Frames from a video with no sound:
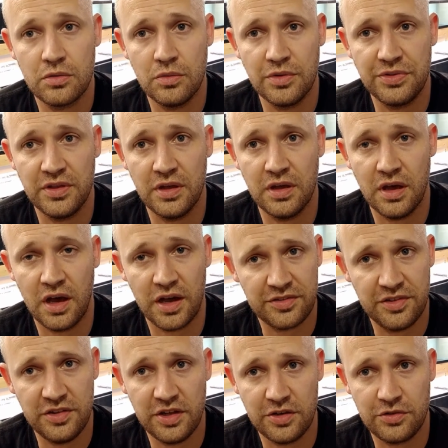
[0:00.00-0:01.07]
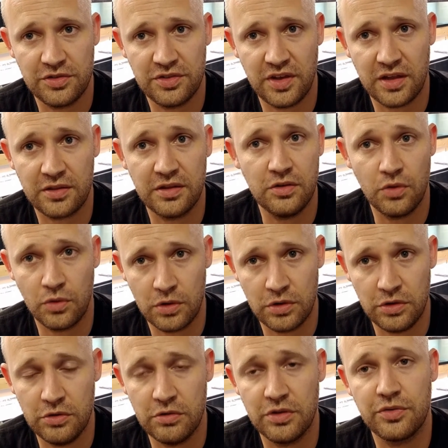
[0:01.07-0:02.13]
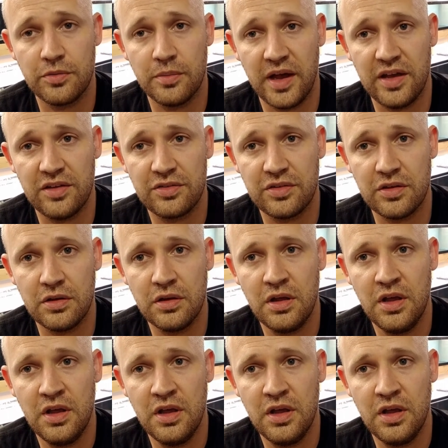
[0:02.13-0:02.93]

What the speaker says: with the oxytetracycline or erythromycin,